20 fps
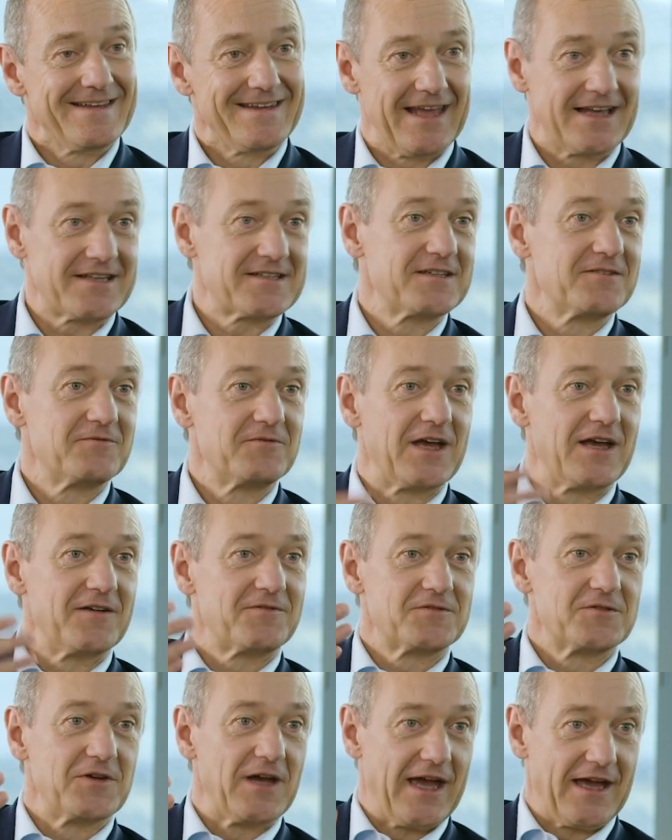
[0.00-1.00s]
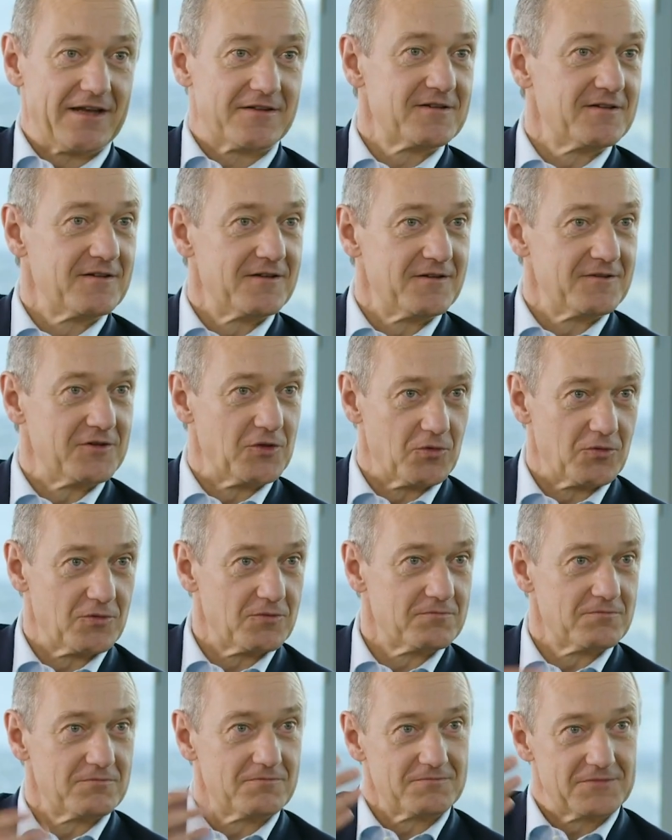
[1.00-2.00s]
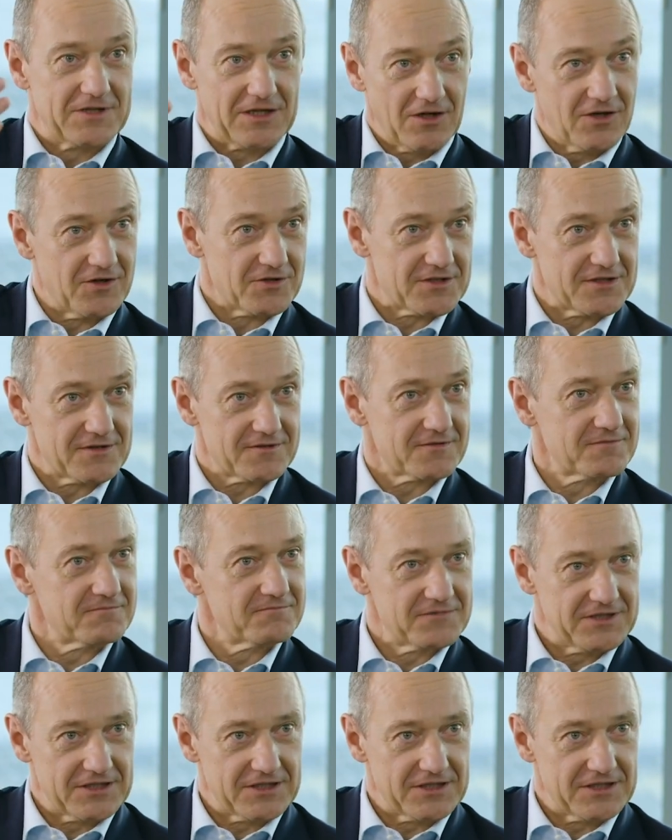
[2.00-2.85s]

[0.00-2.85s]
yet we have to add new technologies,